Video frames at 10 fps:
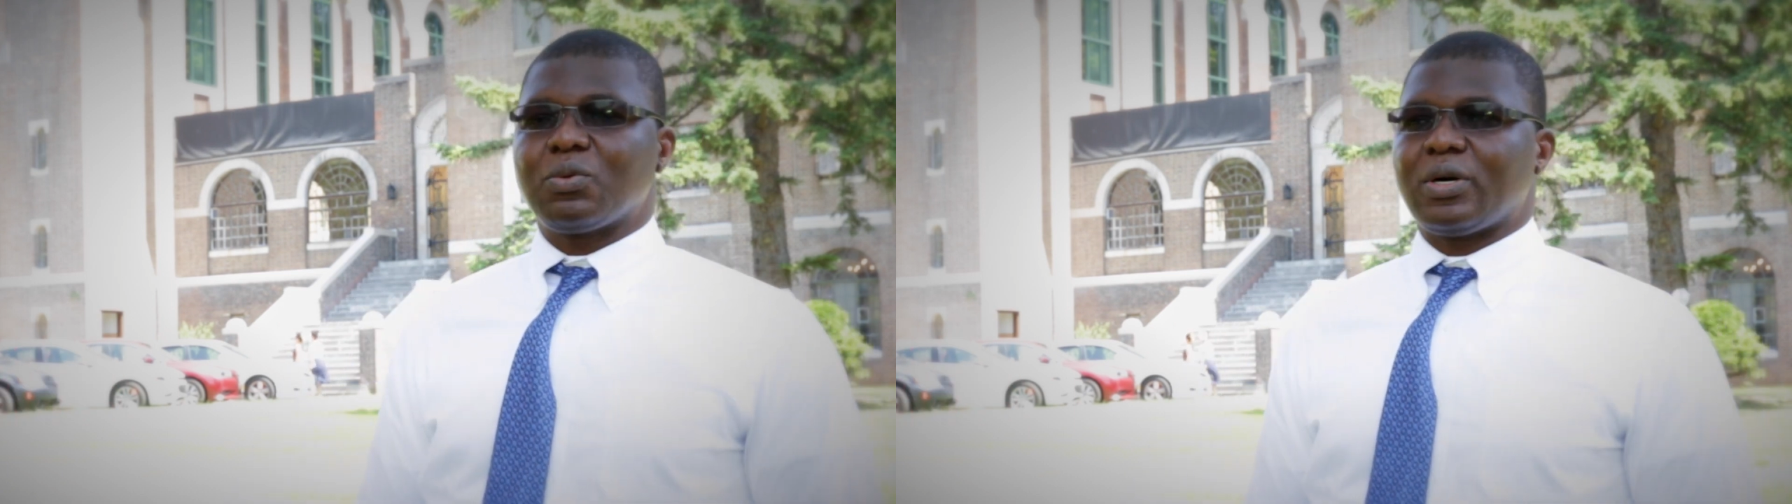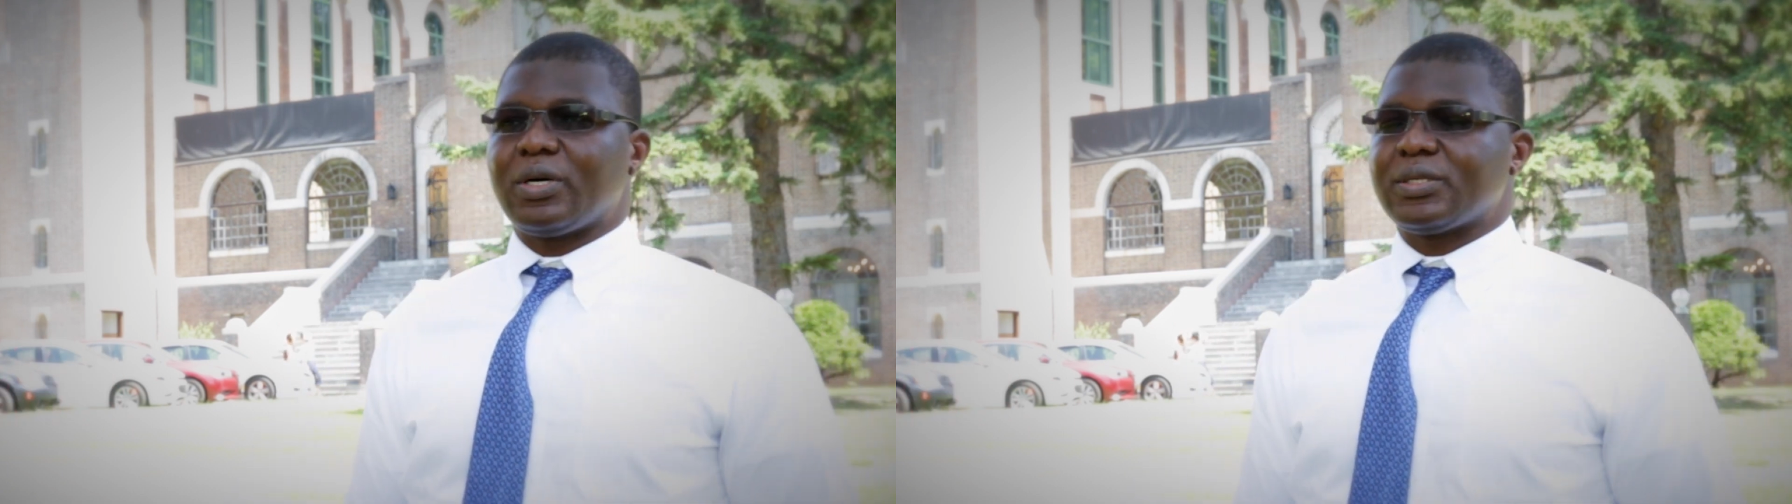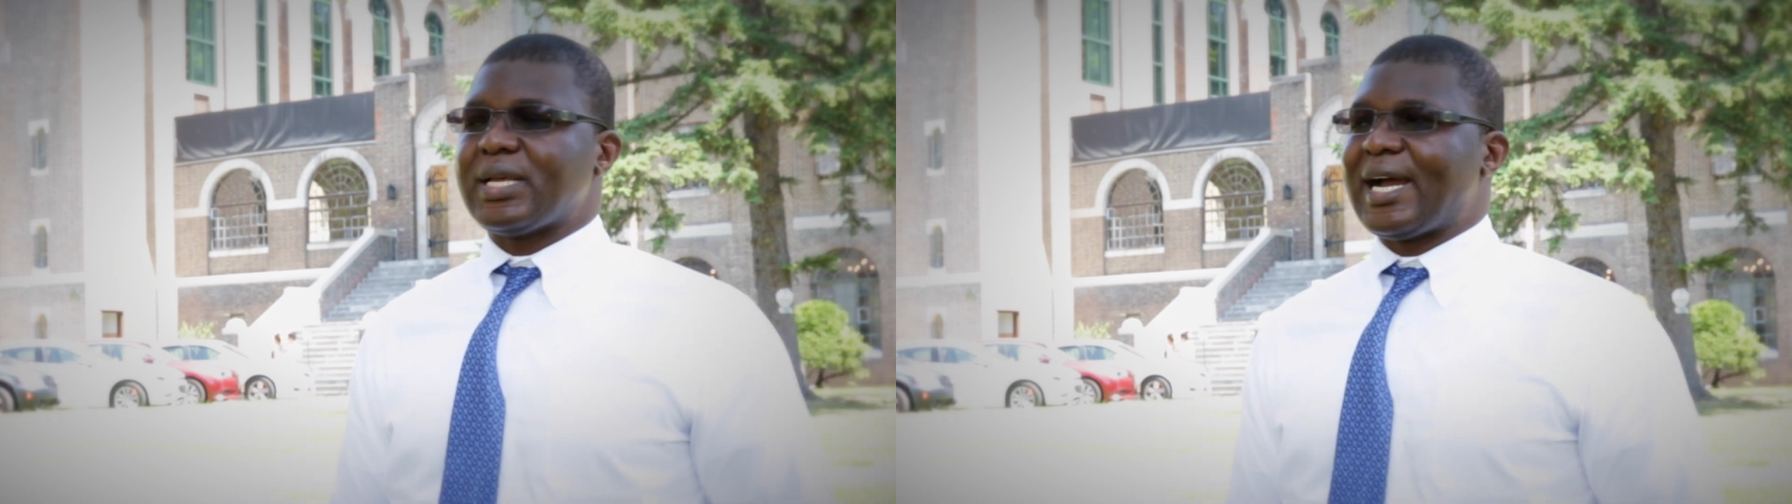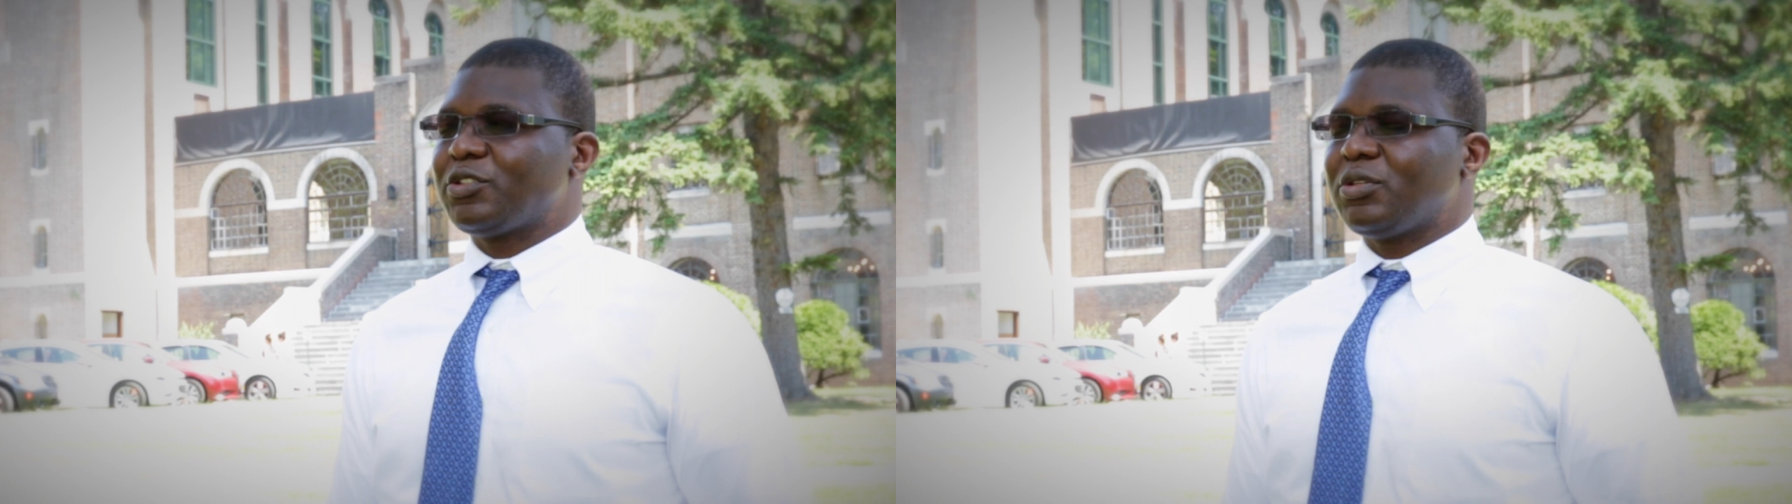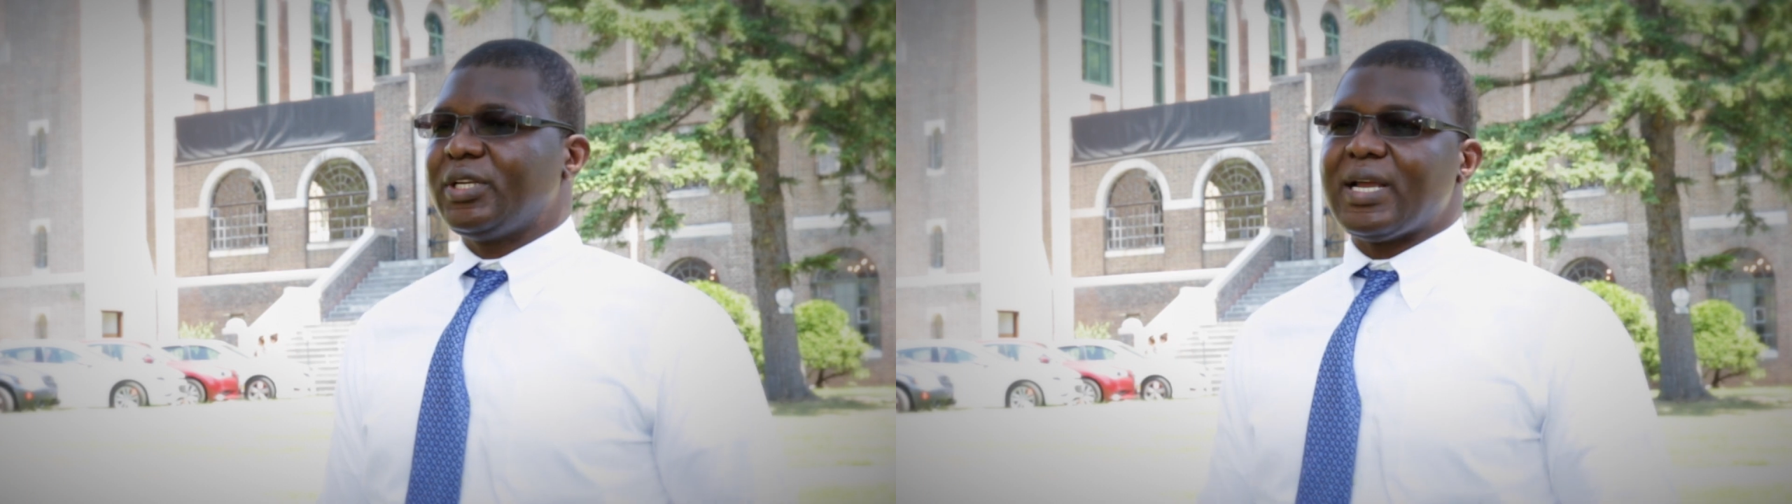was
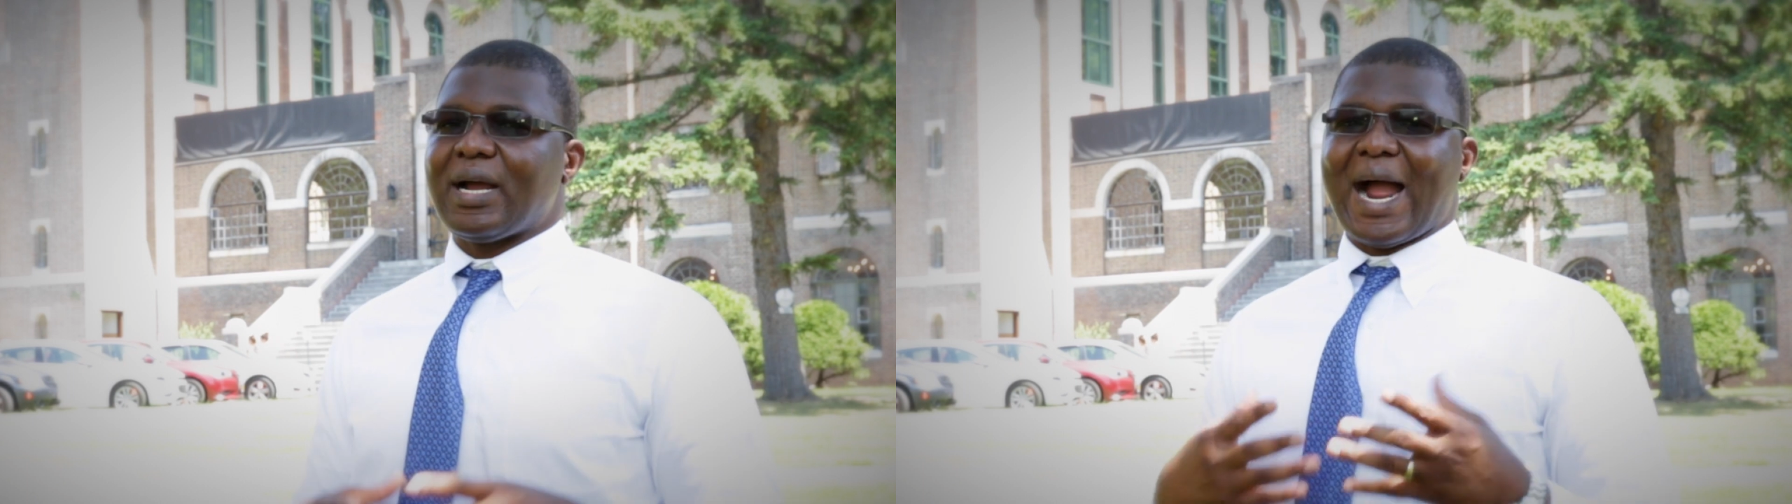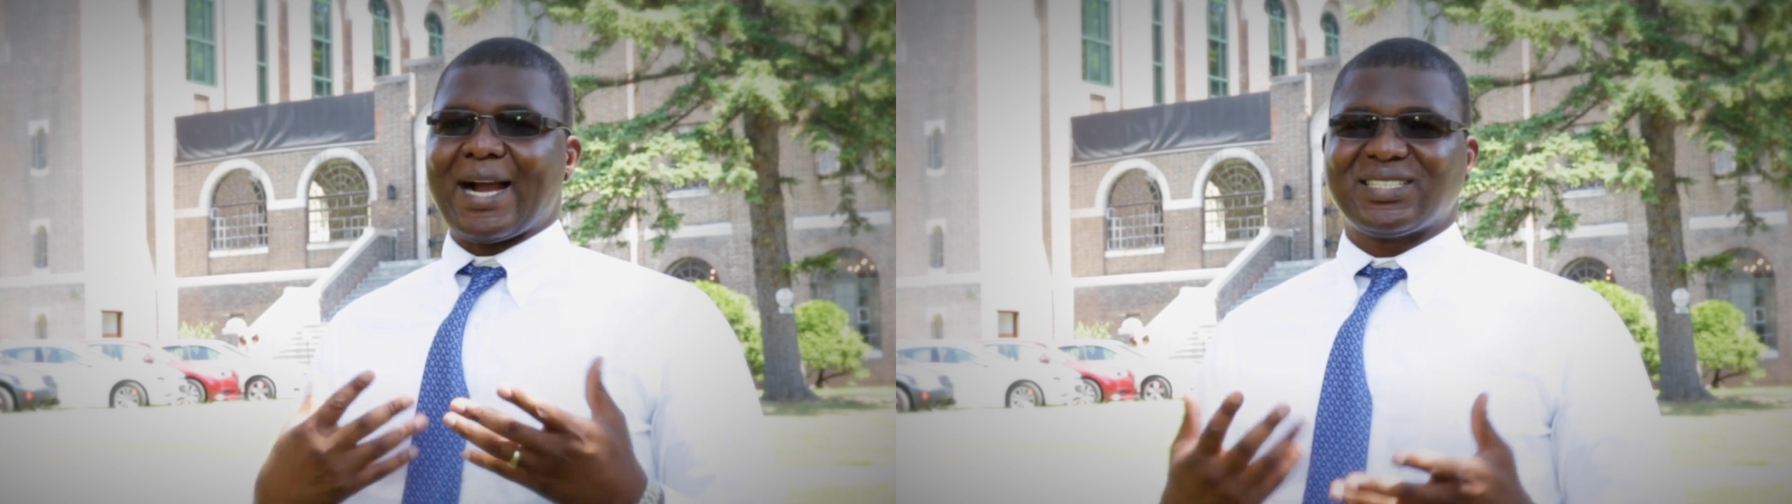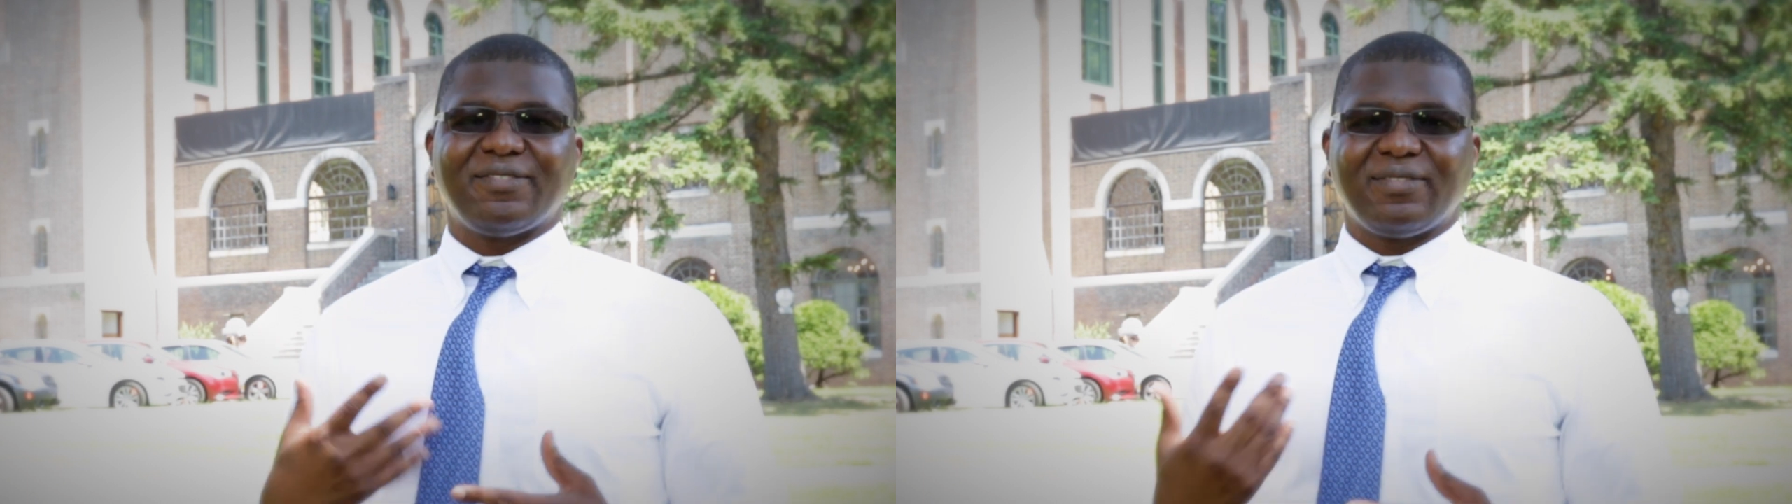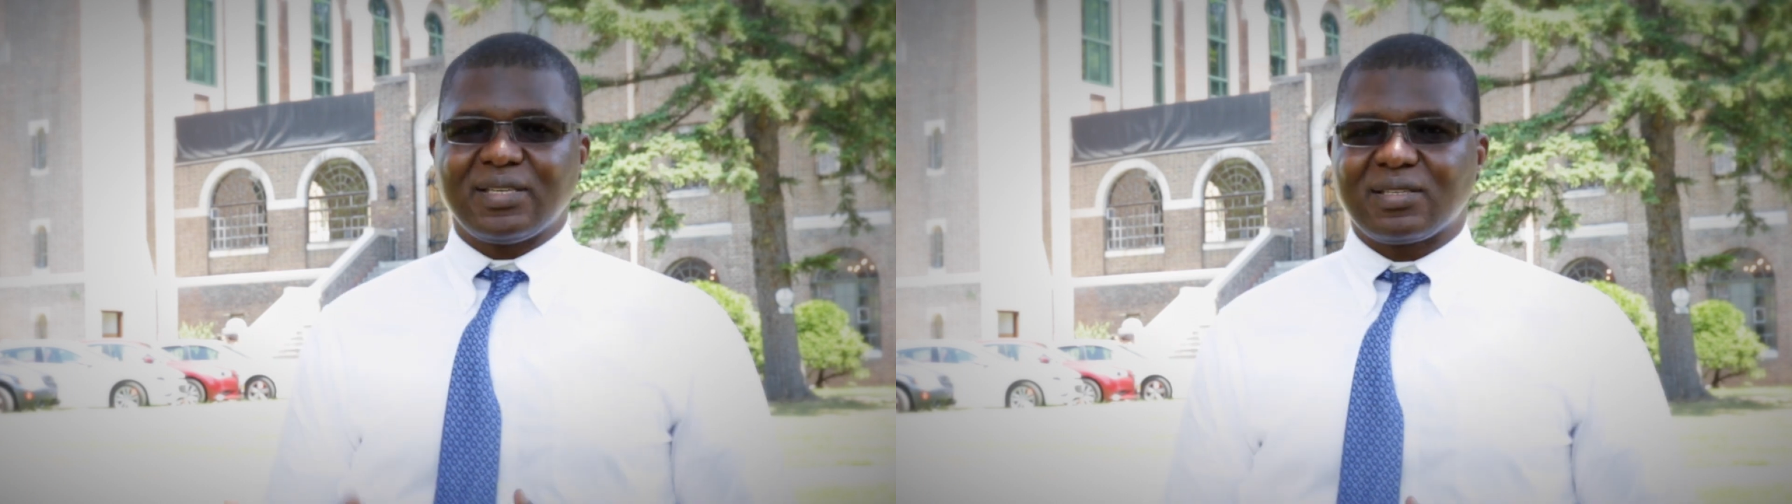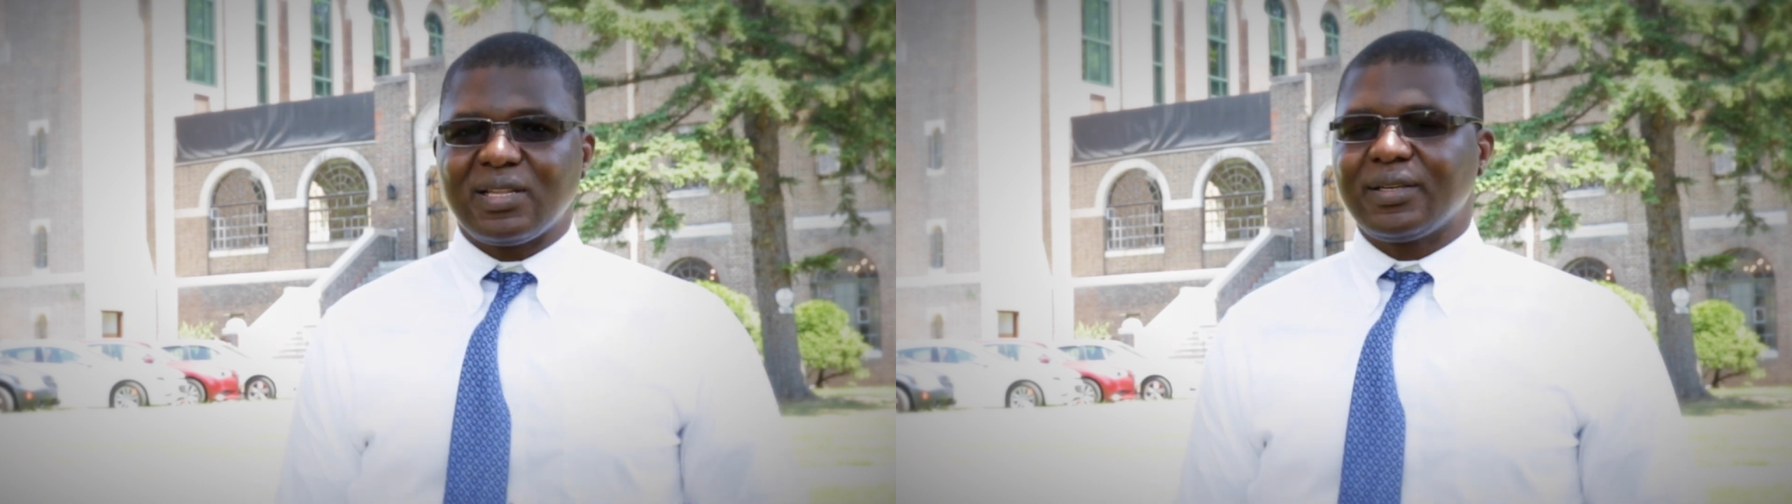actually active
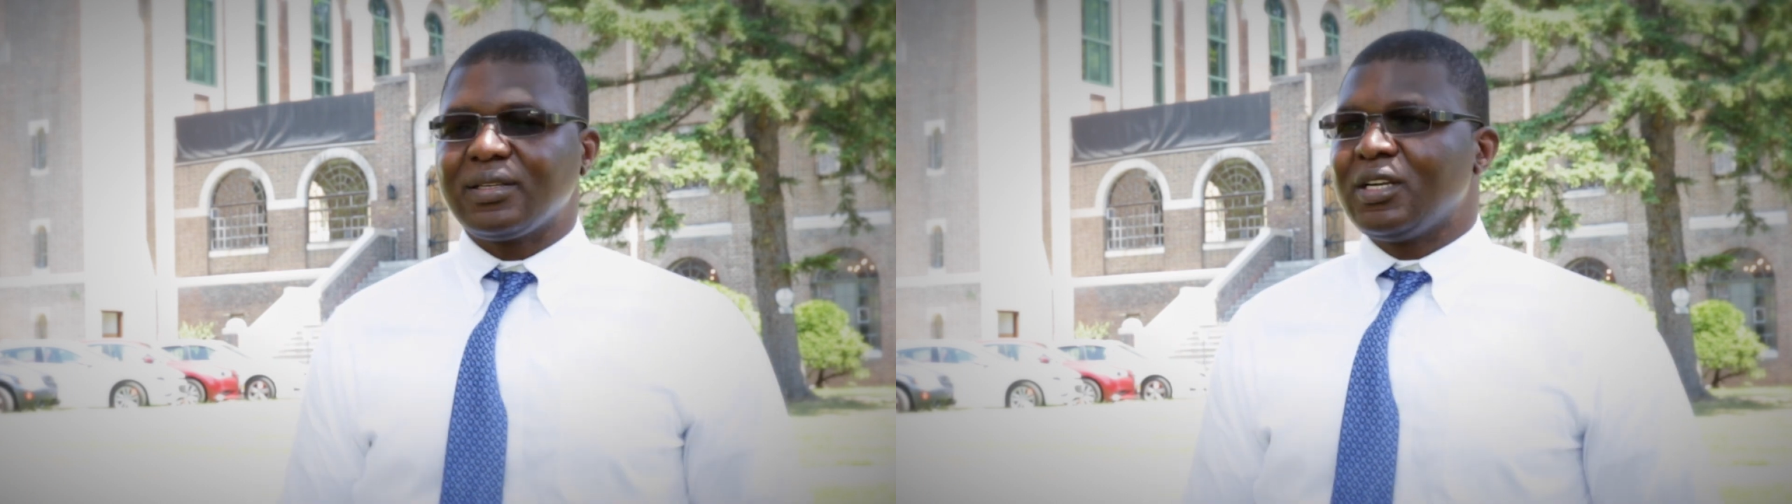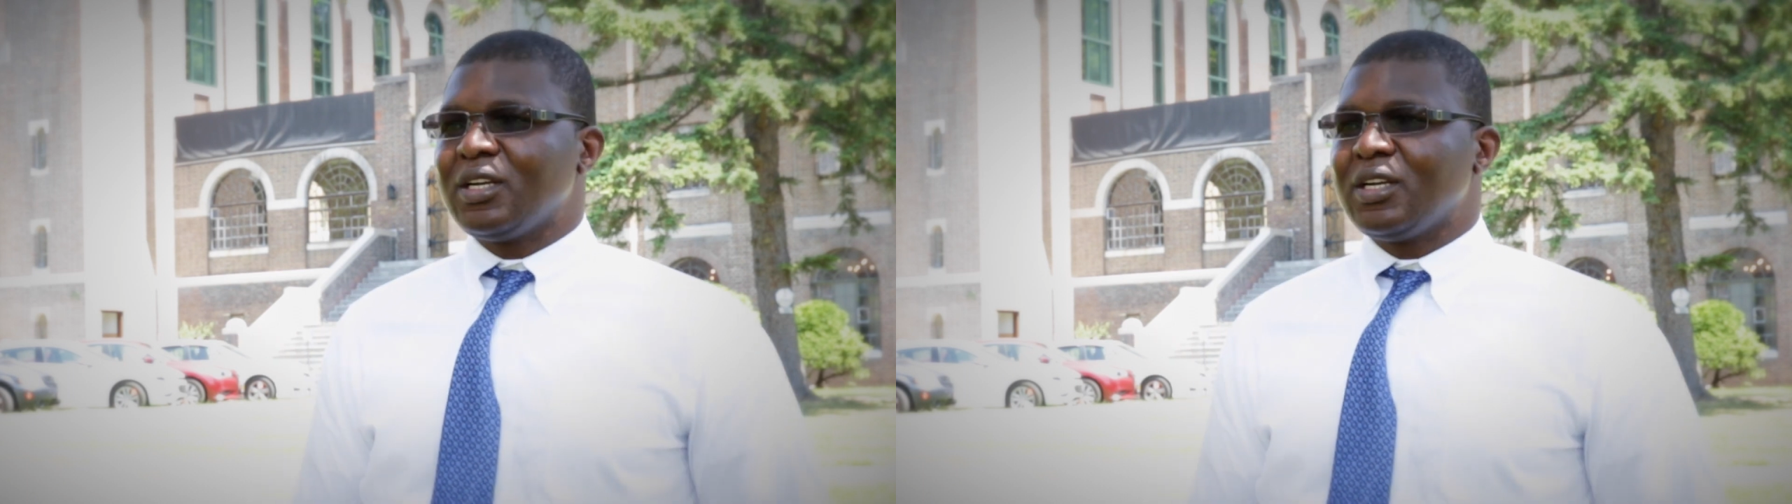listening,